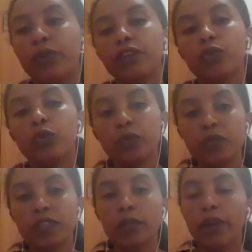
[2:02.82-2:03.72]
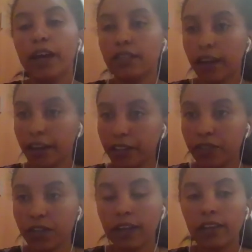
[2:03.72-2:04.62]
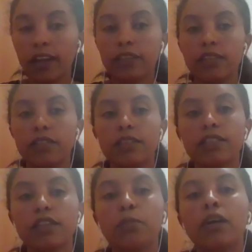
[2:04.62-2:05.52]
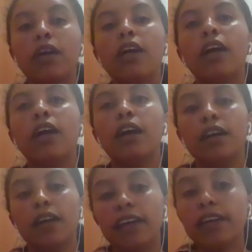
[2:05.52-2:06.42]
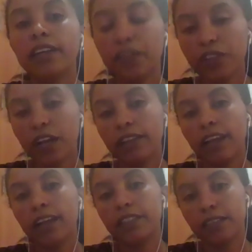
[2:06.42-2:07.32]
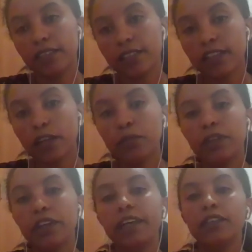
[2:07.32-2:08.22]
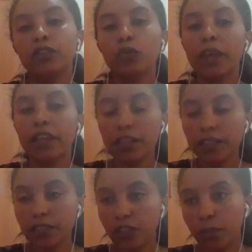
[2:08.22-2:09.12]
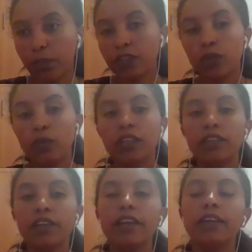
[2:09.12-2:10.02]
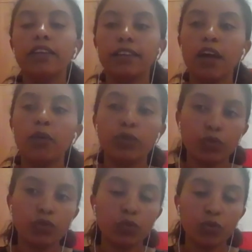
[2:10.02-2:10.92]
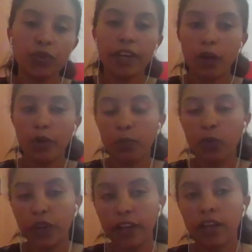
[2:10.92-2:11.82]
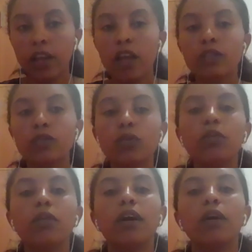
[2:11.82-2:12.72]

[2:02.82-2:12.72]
introducing bias in artificial intelligence system. As artificial intelligence system learn to make decisions based on the training data we use to train our model. So